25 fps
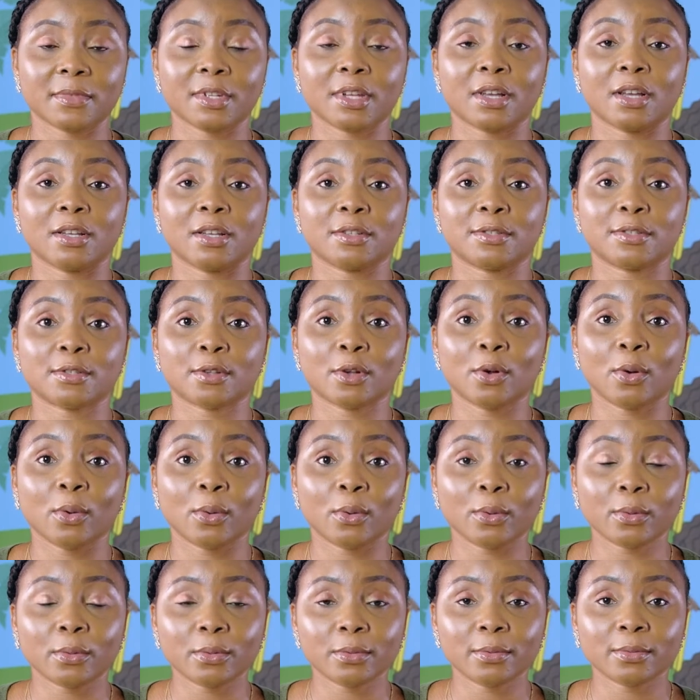a
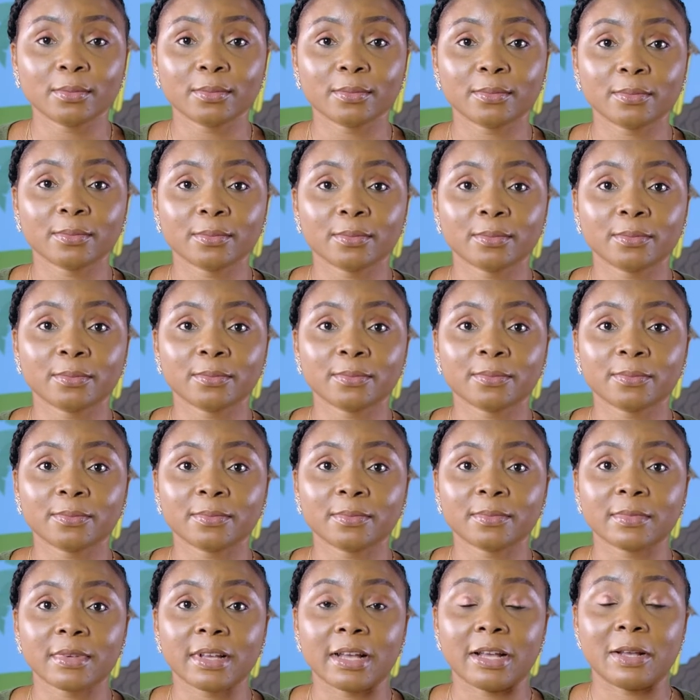school,
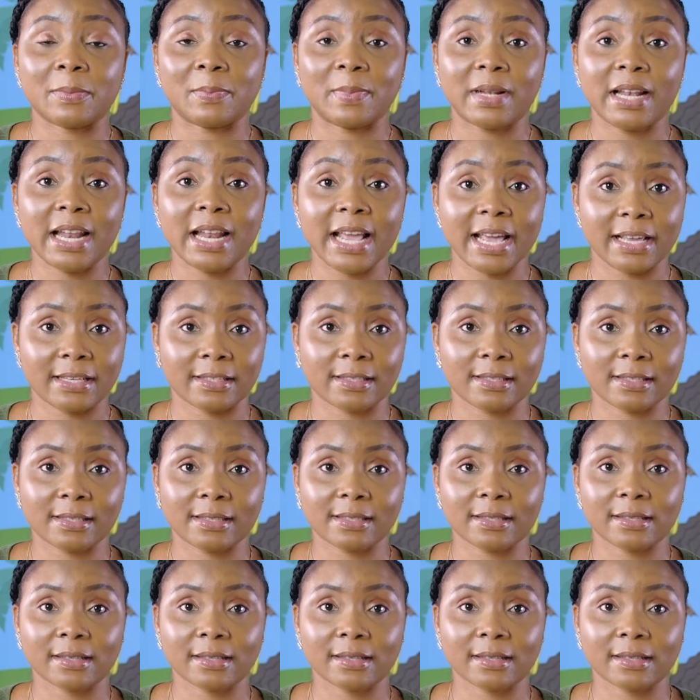a place.